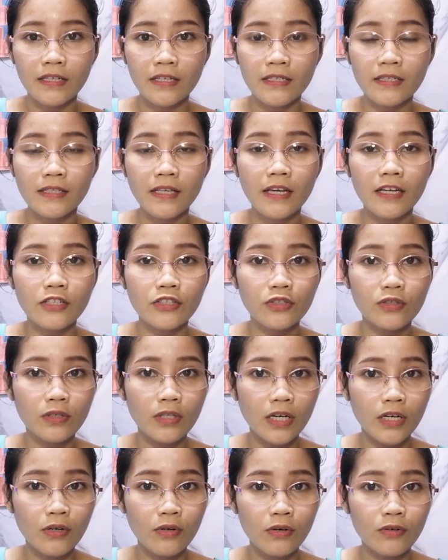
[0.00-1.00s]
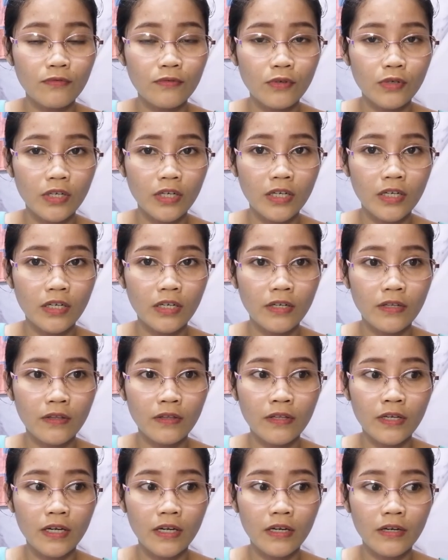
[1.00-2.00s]
schedule ako for
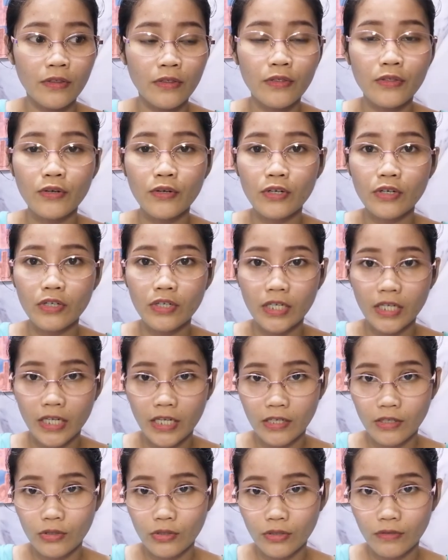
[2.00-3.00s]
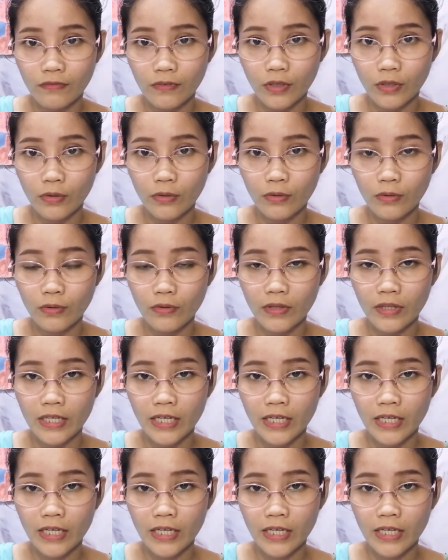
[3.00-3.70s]
the third interview.